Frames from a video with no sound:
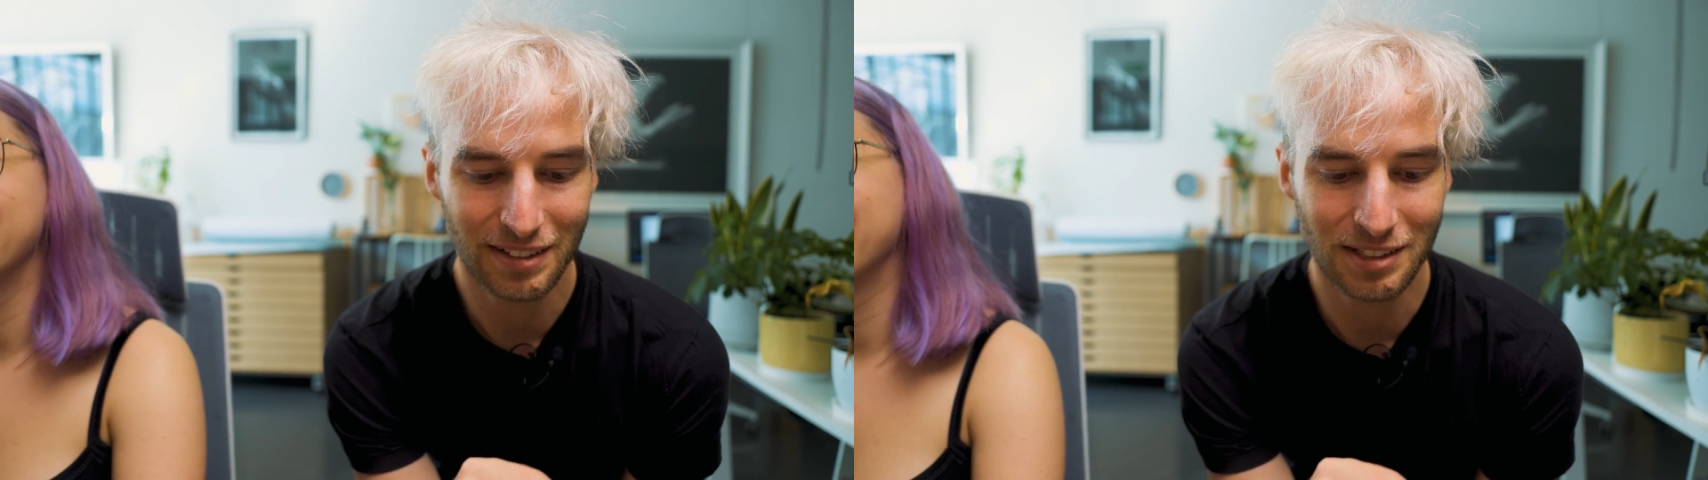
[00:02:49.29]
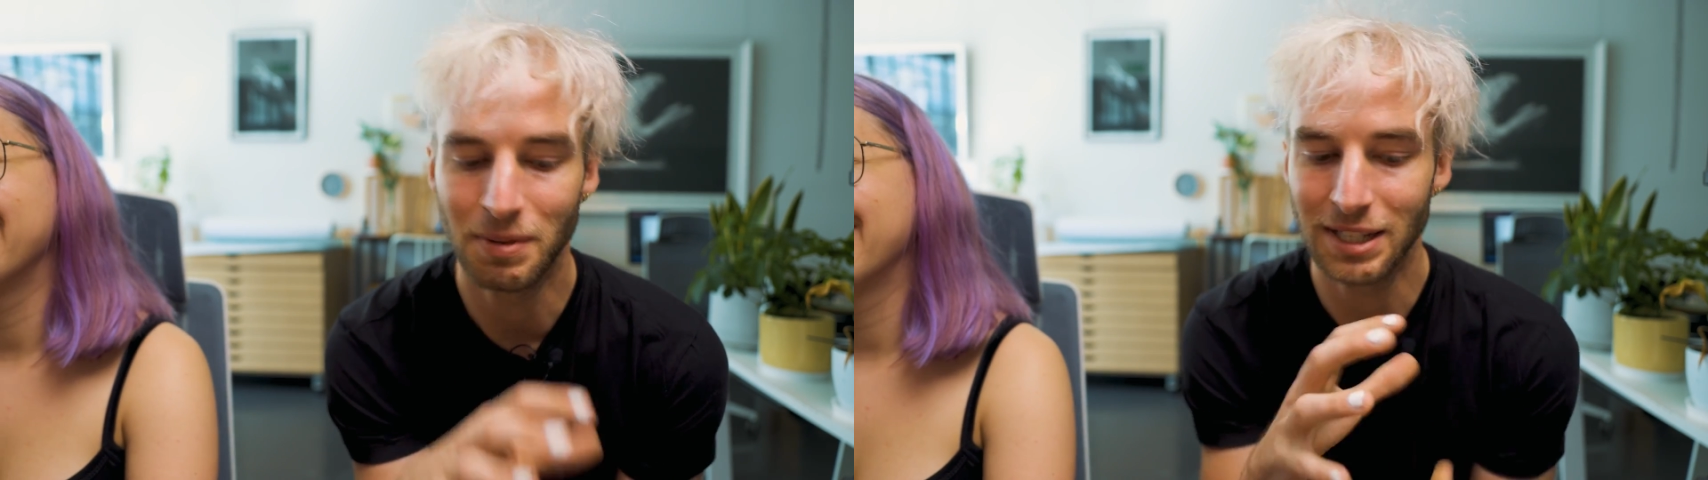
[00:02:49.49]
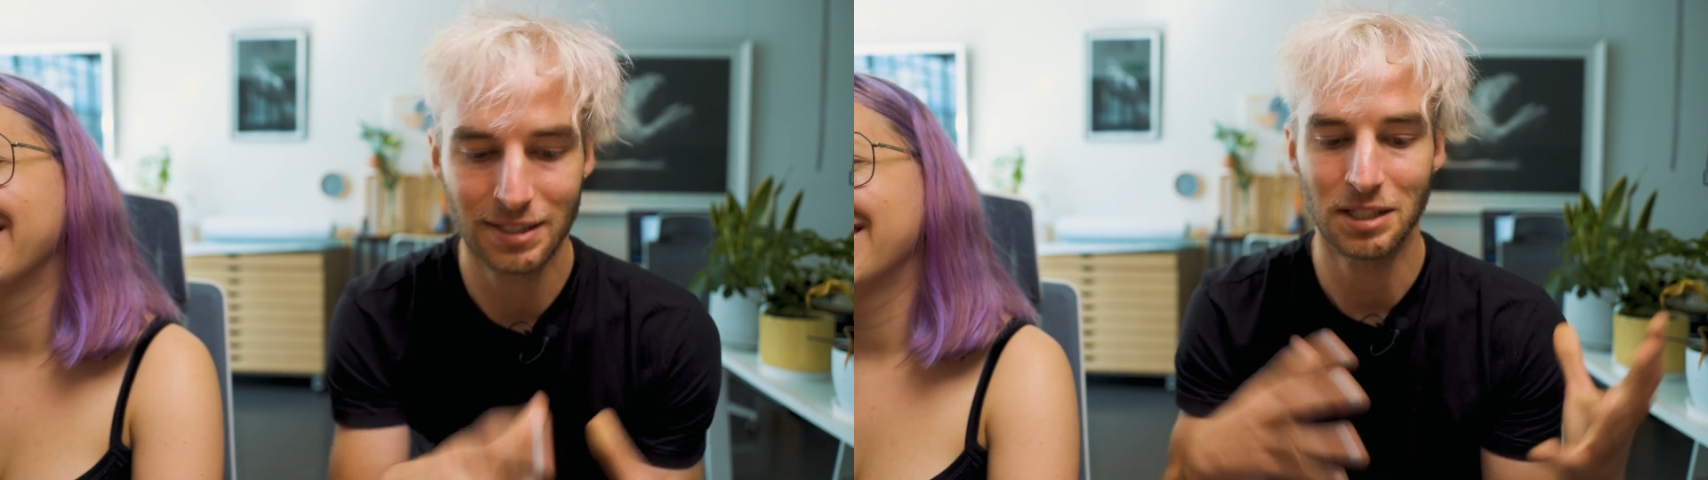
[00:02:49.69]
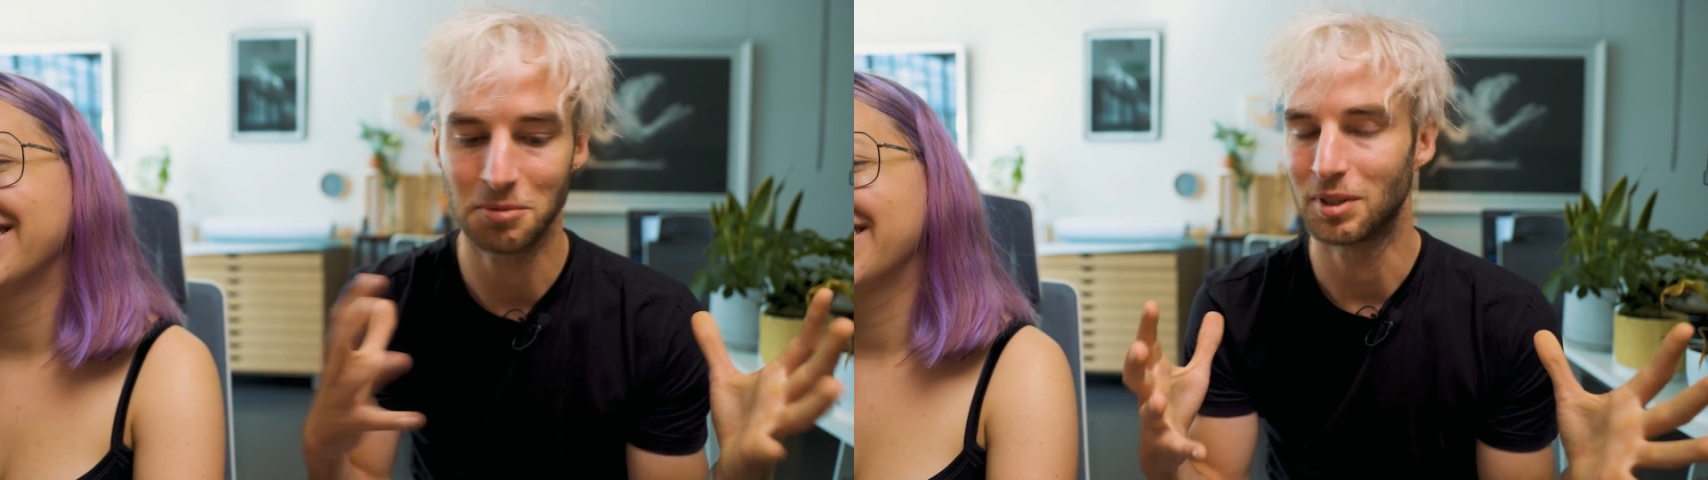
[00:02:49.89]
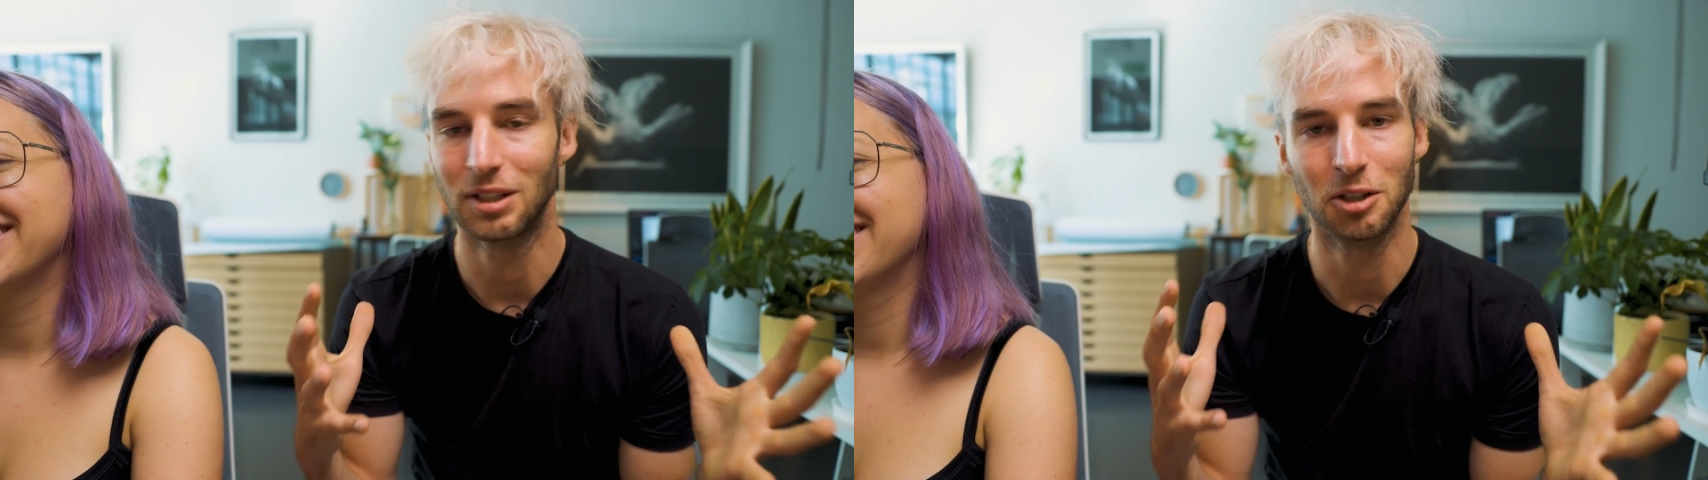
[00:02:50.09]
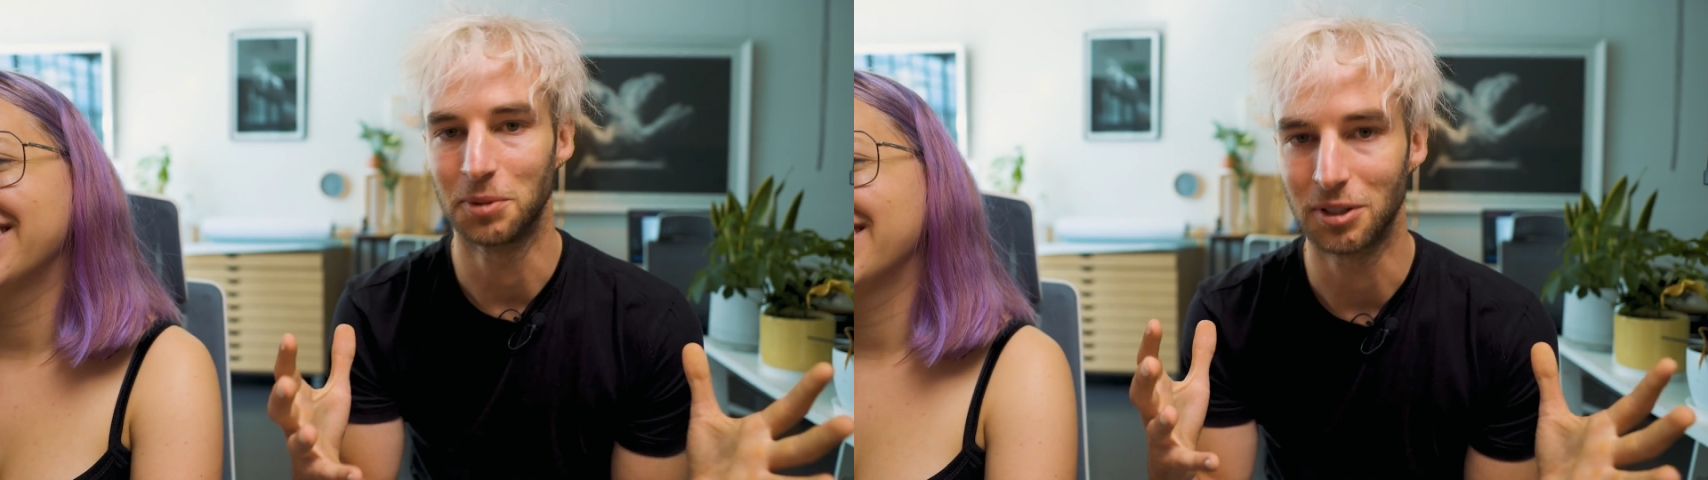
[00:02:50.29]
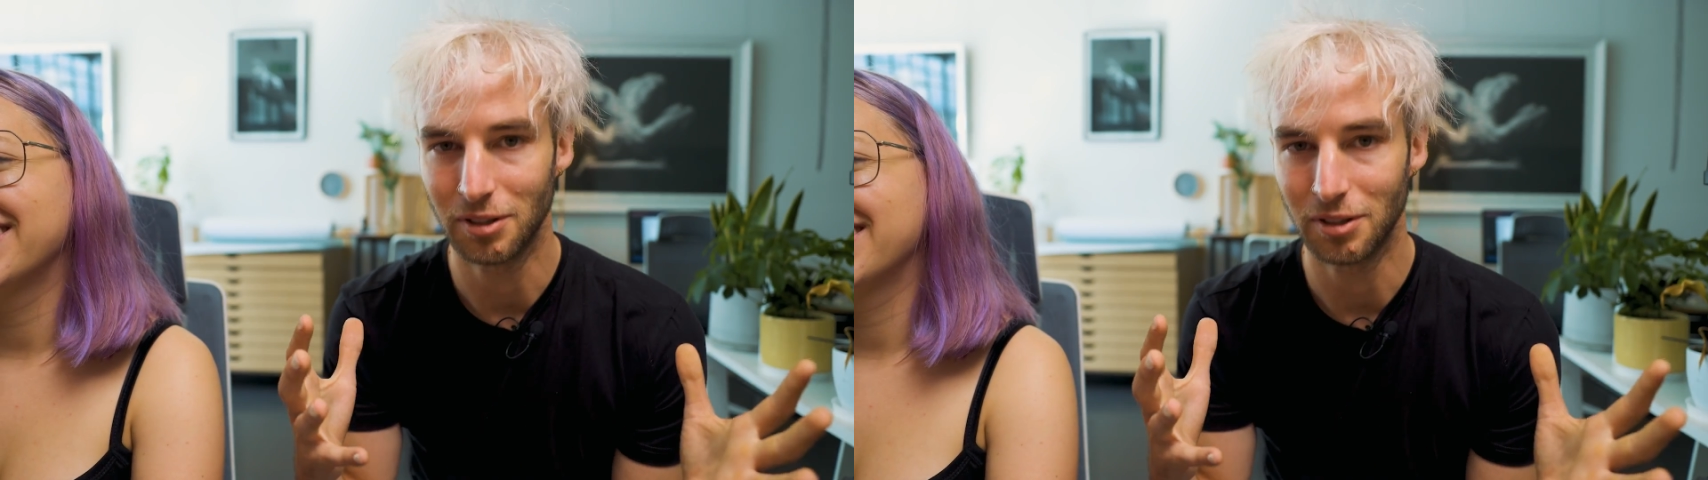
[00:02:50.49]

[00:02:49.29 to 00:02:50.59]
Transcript: this might seem a little bit